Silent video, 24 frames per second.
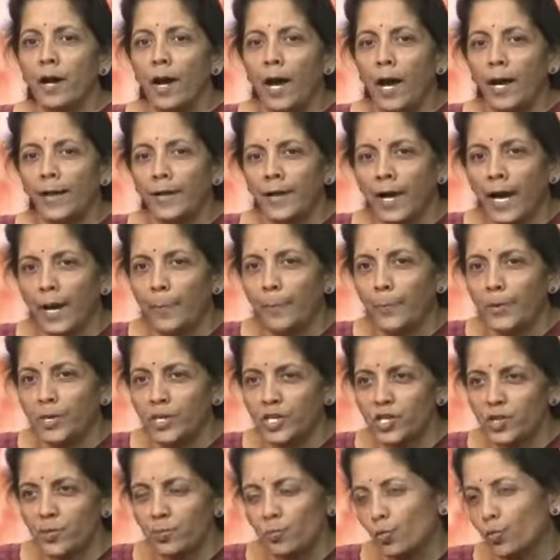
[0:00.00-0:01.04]
and happen
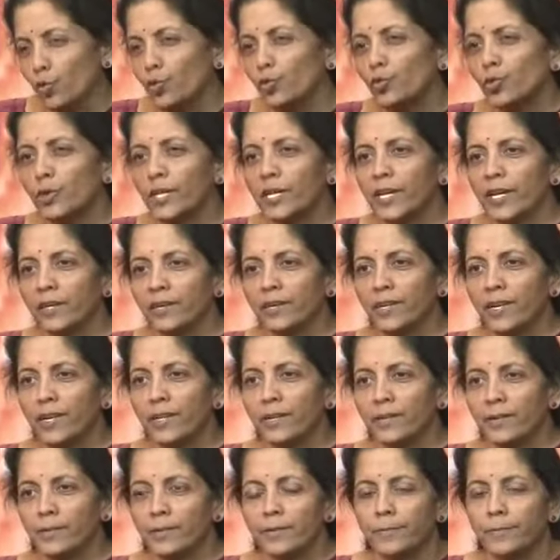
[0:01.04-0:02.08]
smoothly at length.